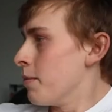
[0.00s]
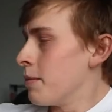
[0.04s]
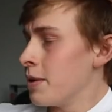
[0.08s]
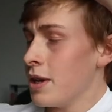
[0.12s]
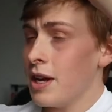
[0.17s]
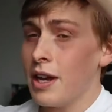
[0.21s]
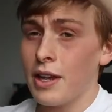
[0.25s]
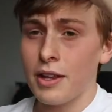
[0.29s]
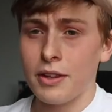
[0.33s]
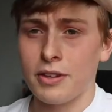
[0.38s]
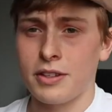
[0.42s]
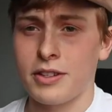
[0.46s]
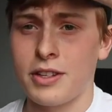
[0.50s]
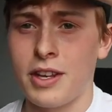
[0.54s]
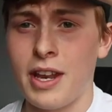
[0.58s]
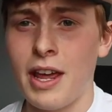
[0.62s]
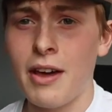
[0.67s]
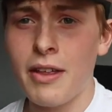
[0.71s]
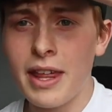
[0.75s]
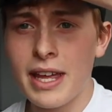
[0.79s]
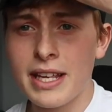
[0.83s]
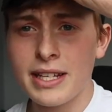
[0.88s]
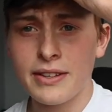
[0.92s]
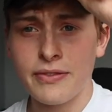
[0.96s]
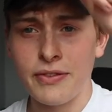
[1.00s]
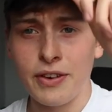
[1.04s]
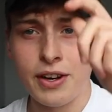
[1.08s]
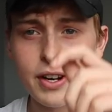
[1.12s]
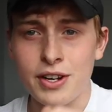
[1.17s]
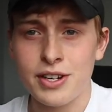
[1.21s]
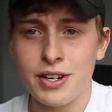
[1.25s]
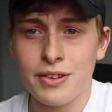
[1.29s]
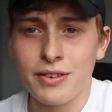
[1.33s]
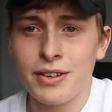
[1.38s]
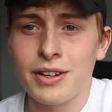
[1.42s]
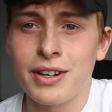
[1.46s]
But yeah, so now that's
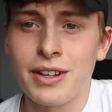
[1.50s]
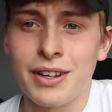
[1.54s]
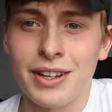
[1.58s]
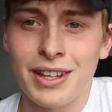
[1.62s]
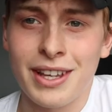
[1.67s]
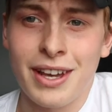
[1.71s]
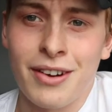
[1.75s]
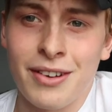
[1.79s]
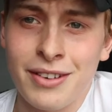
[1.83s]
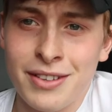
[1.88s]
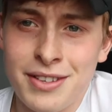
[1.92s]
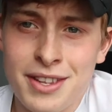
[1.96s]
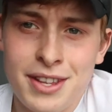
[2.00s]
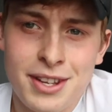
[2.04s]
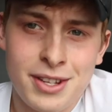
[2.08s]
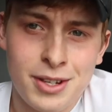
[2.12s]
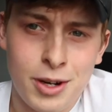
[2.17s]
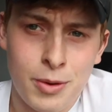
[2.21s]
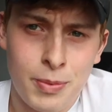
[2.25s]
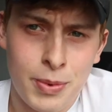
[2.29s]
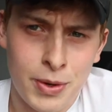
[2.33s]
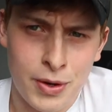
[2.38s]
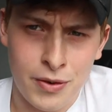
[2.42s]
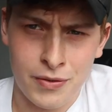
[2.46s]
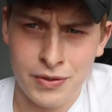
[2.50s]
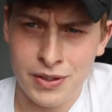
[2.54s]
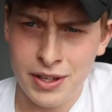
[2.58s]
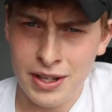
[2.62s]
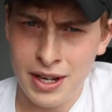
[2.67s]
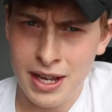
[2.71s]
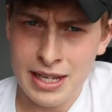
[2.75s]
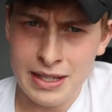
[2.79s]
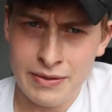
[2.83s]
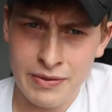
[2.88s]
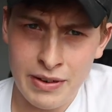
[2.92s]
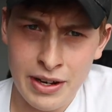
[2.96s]
finished, I'm gonna get on to the topic of
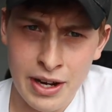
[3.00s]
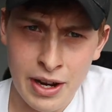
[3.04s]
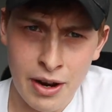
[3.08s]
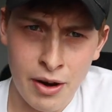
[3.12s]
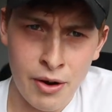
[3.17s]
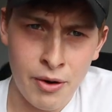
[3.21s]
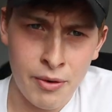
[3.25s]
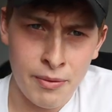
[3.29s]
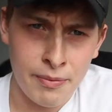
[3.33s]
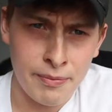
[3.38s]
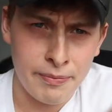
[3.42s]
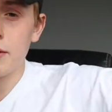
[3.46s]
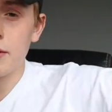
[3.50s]
today's video.